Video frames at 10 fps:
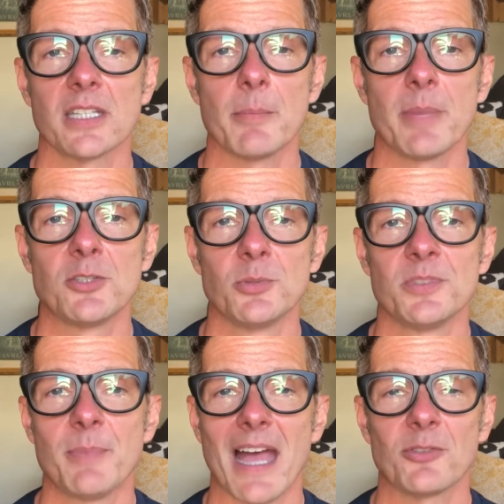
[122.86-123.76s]
at
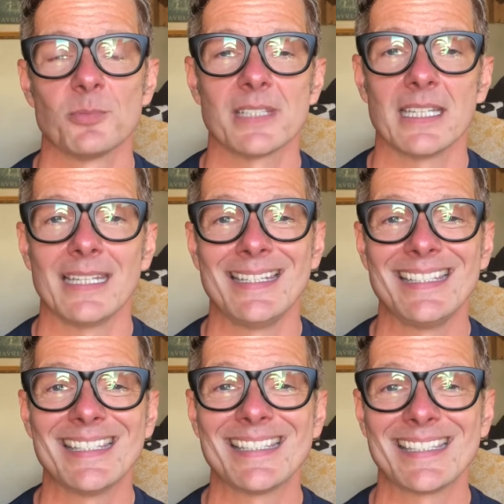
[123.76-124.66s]
bedrooms, bathrooms, and any
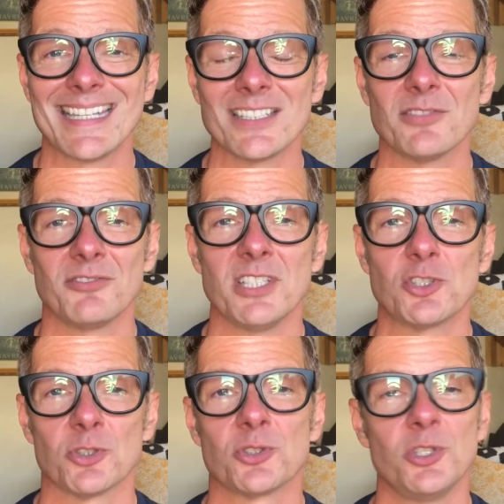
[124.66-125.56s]
distinct
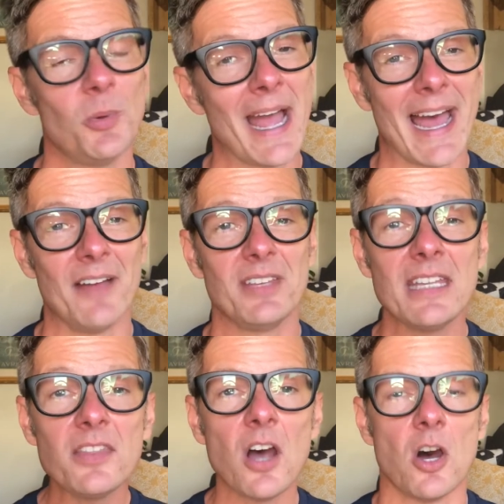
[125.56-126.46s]
features you have
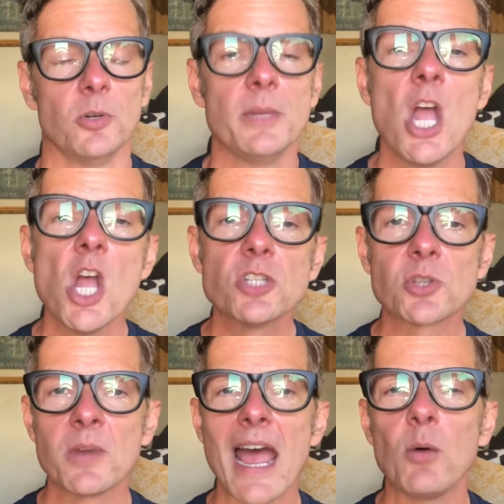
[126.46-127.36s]
in the home. So
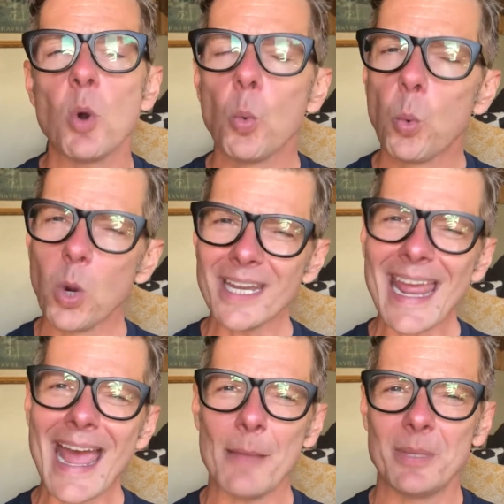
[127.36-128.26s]
now what
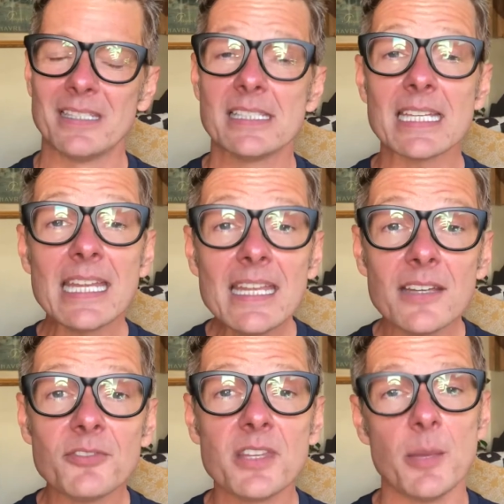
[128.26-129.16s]
happens
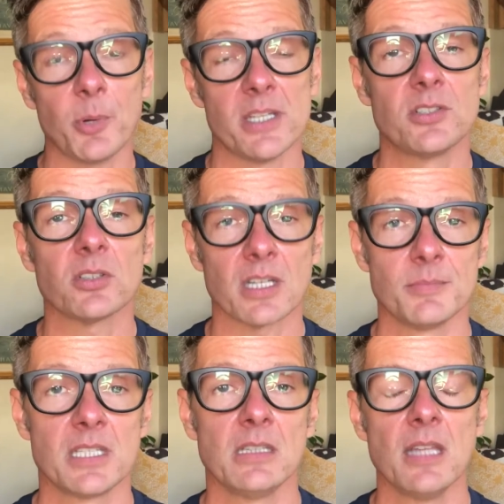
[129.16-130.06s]
if the appraisal
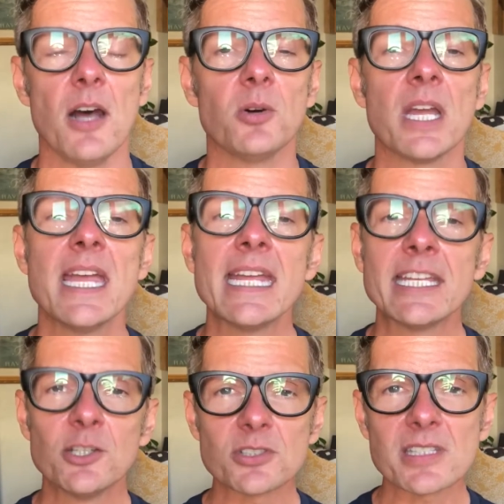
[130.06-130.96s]
comes in low?
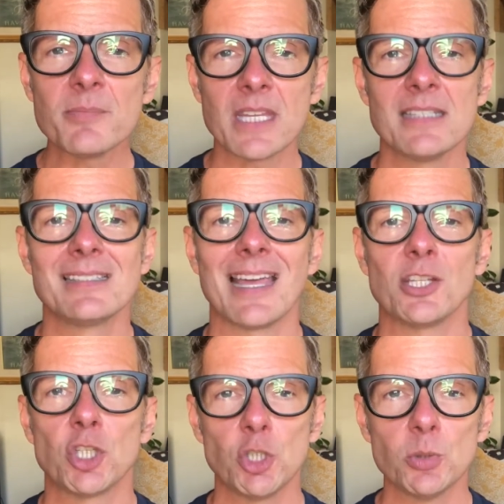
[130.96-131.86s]
Here's some things that
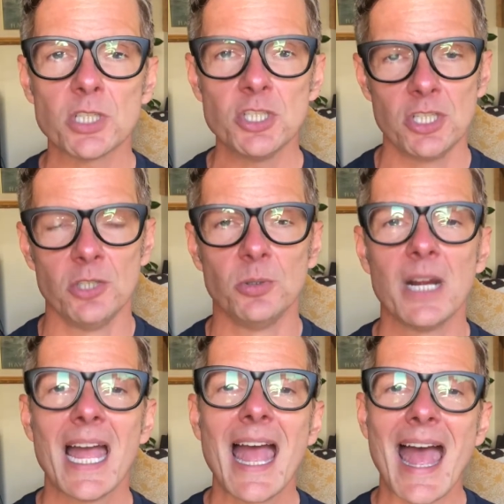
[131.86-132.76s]
you can do
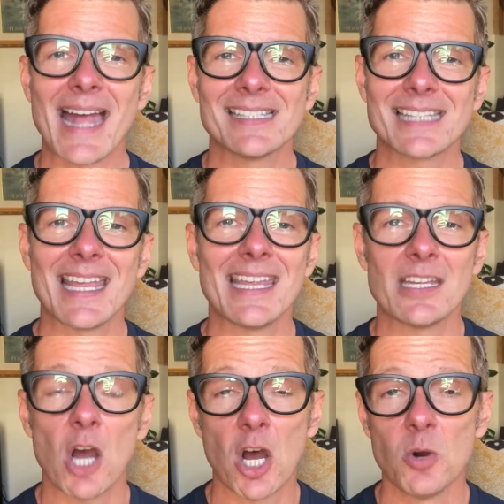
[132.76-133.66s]
as a
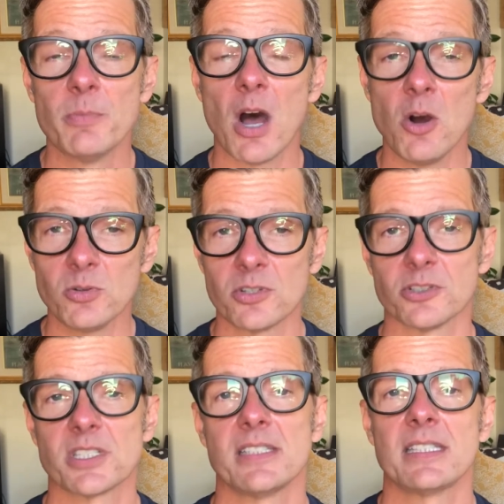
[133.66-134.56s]
homeowner
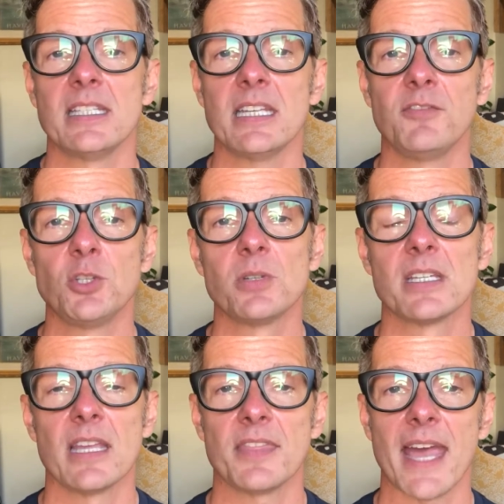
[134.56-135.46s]
to see if you can
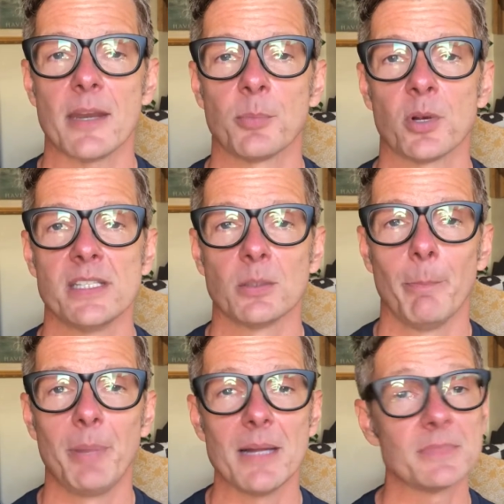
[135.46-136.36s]
get that appraisal
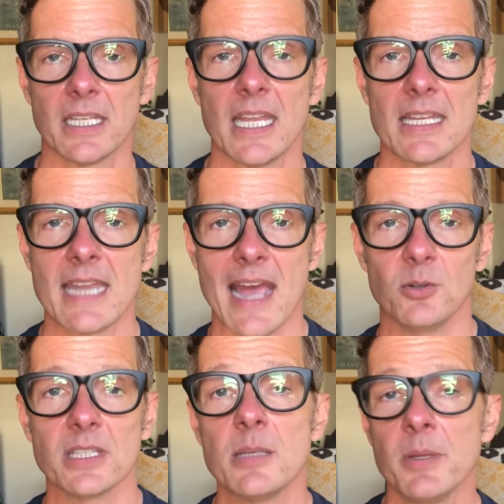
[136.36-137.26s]
bumped. Now,
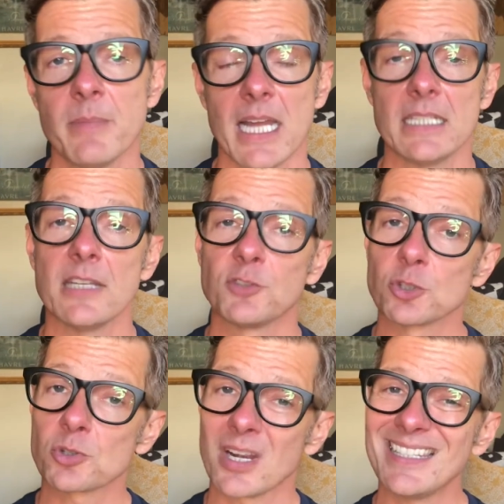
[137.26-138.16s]
keep in mind, if you're
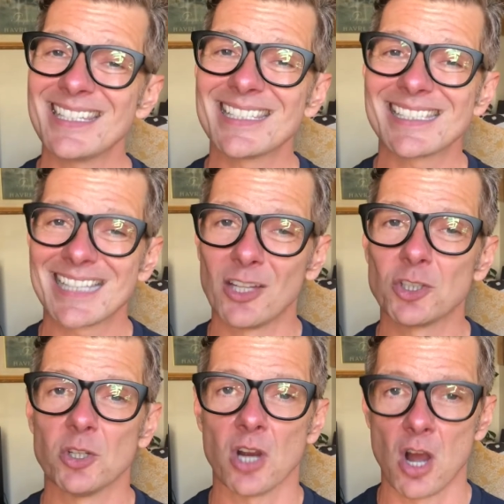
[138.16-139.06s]
trying to sell
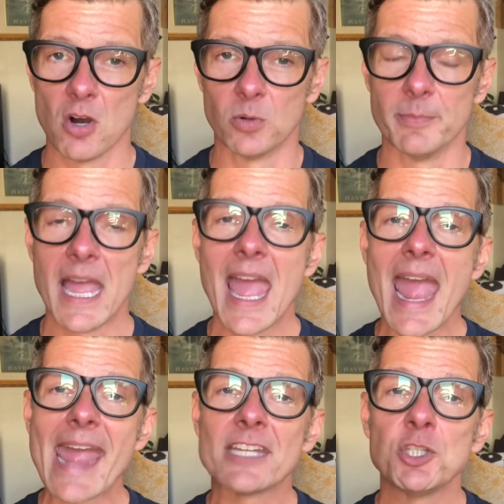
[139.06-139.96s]
your home
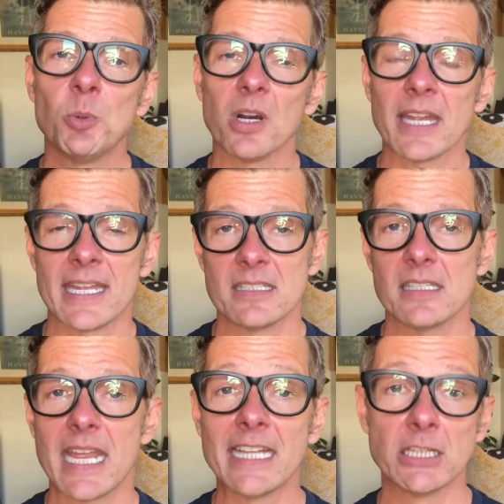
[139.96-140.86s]
and you are
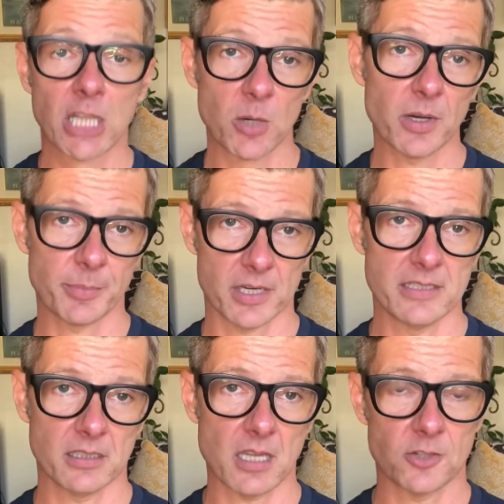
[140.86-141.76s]
handed a low
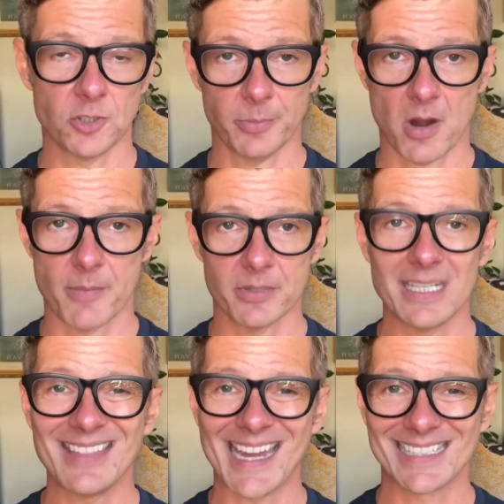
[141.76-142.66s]
appraisal on your property
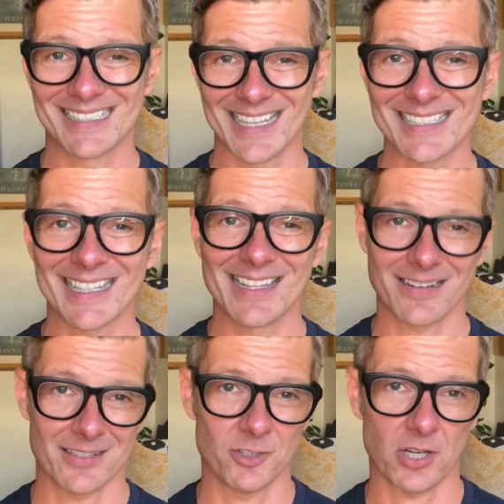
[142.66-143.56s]
that is less than the
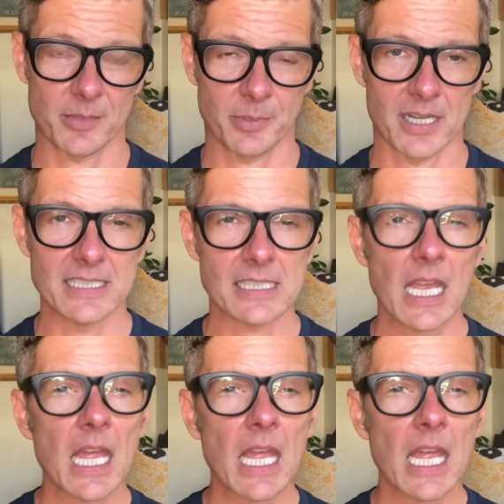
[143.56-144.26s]
contract price,